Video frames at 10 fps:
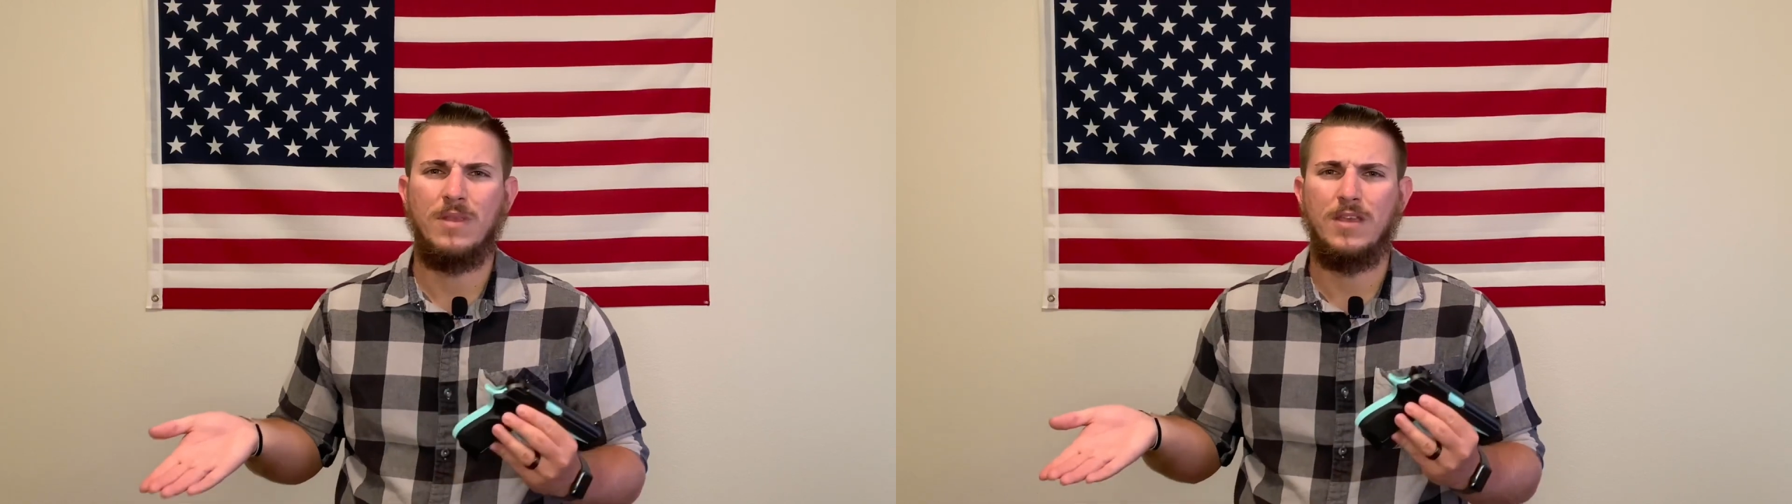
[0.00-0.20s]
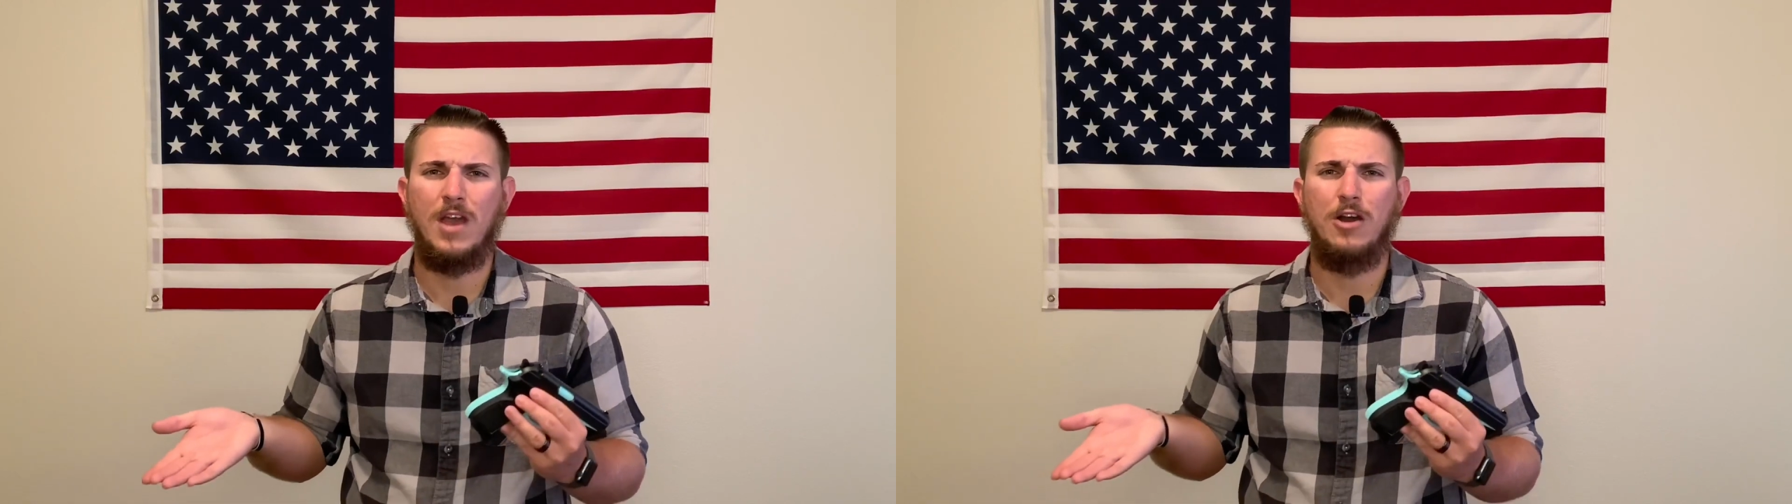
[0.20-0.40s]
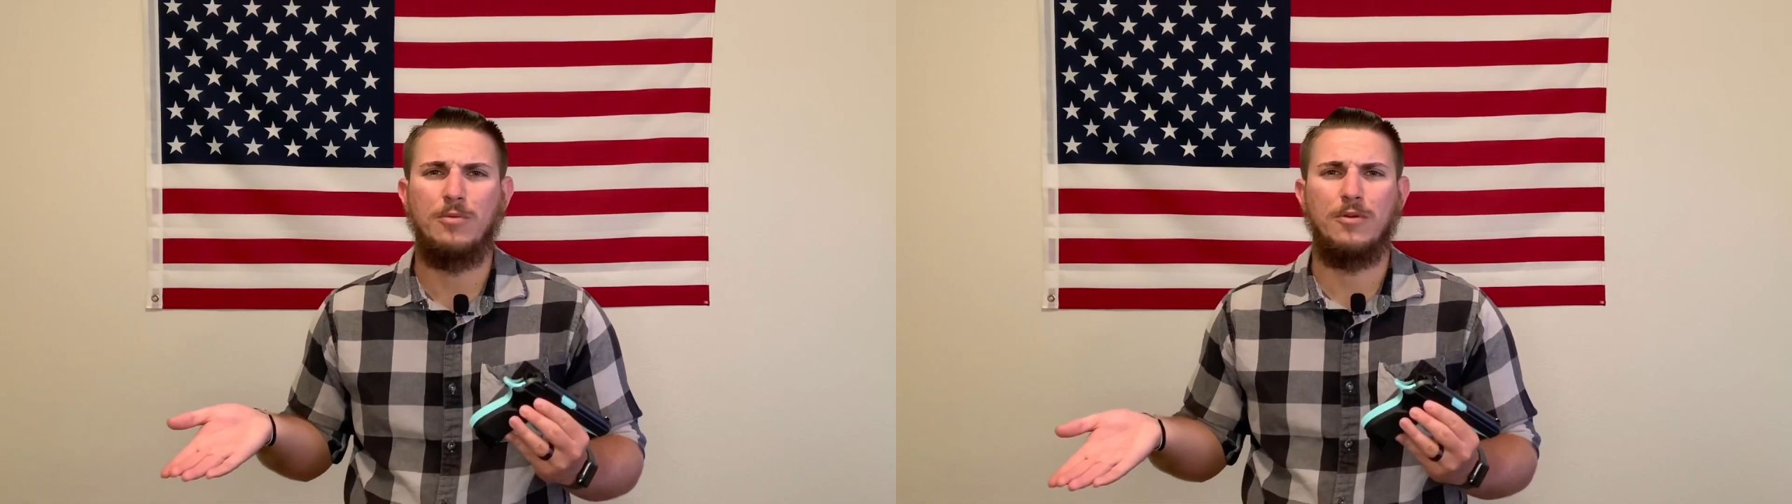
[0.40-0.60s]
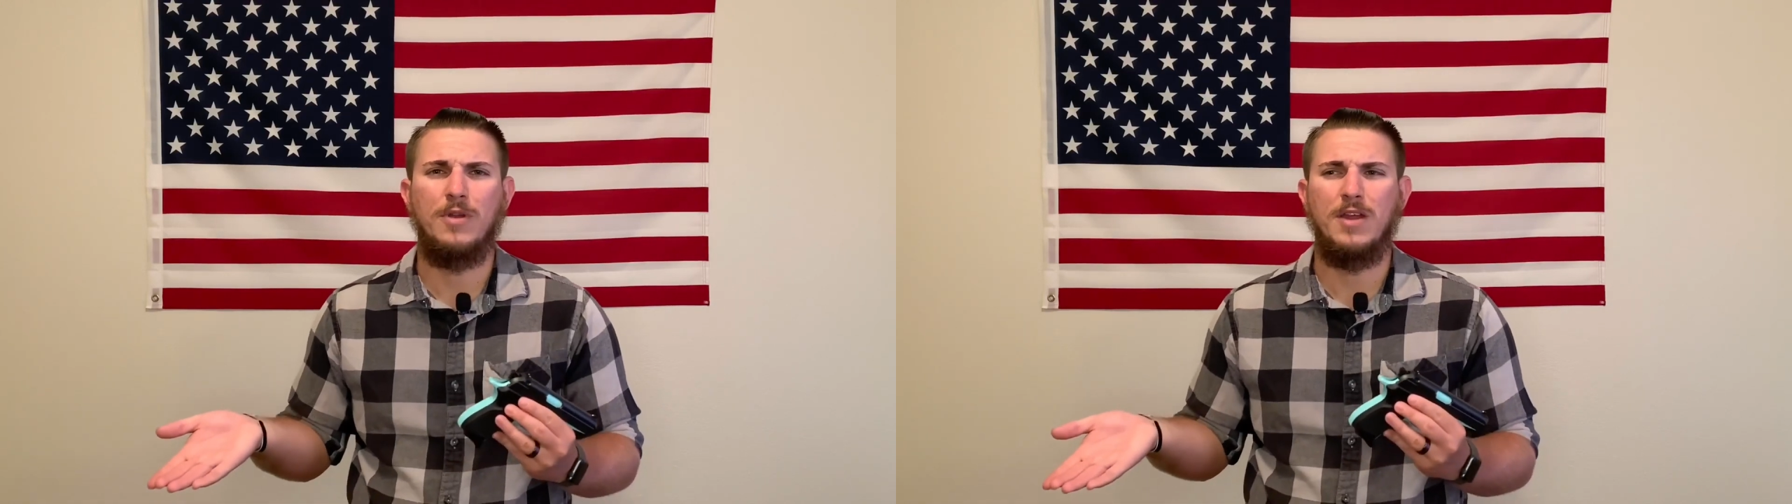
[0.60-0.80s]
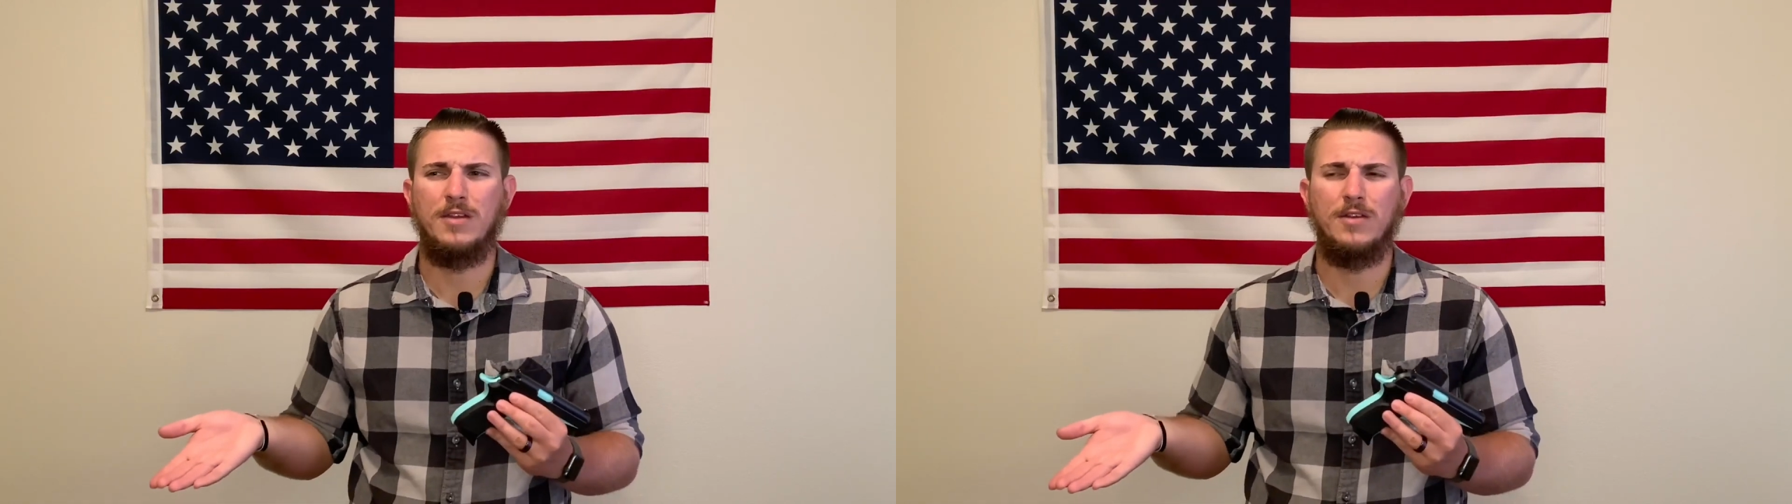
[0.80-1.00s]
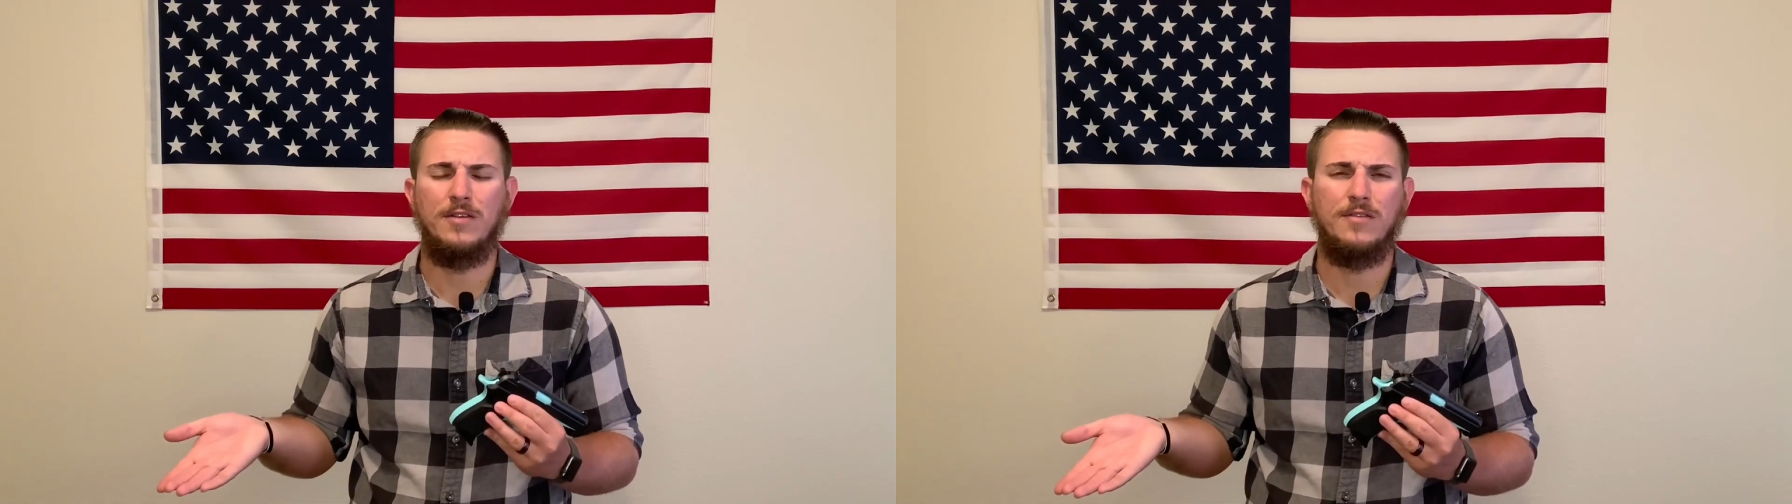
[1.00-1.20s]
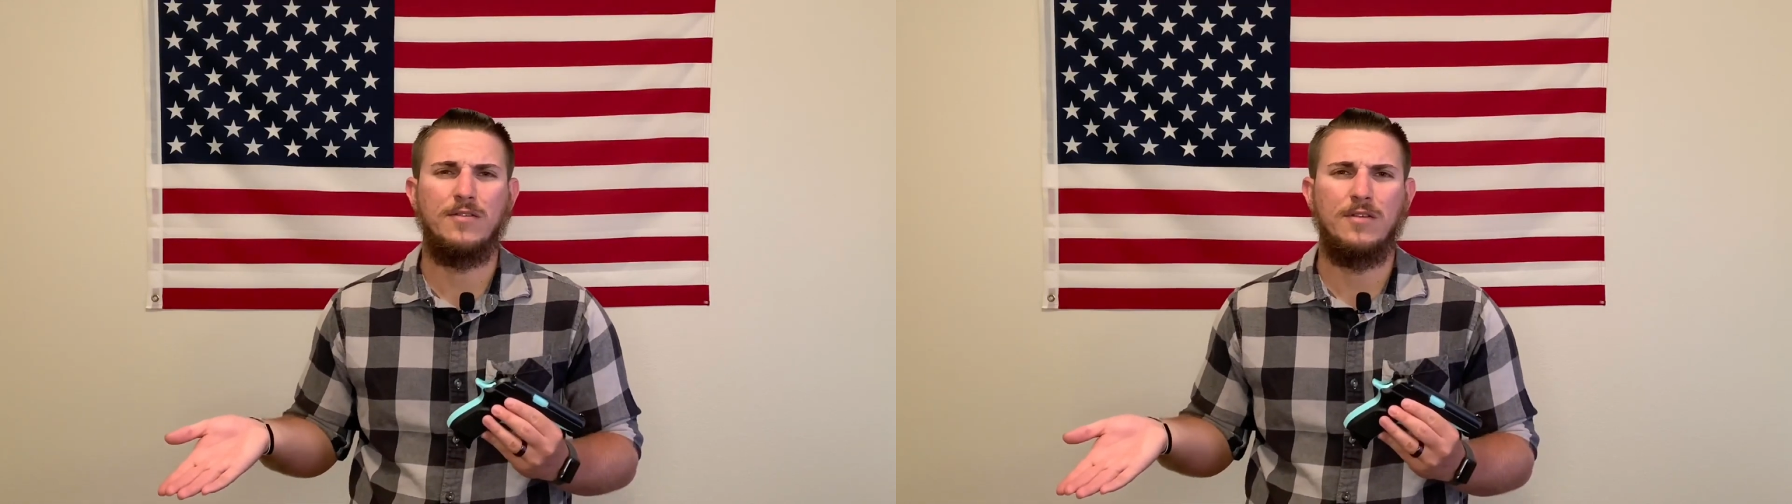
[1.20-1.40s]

caliber handguns